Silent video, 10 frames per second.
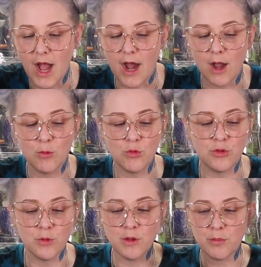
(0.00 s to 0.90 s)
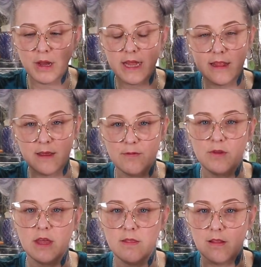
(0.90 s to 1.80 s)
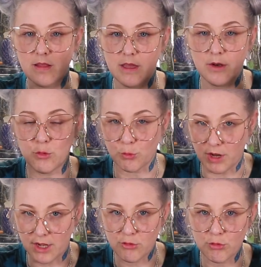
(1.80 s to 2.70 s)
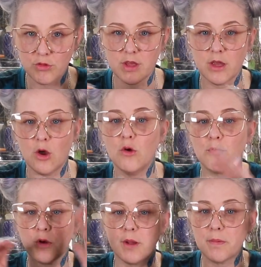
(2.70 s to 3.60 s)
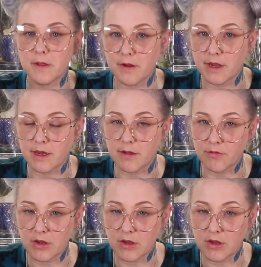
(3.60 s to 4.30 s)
I will do it by lifting the lid gradually over a period of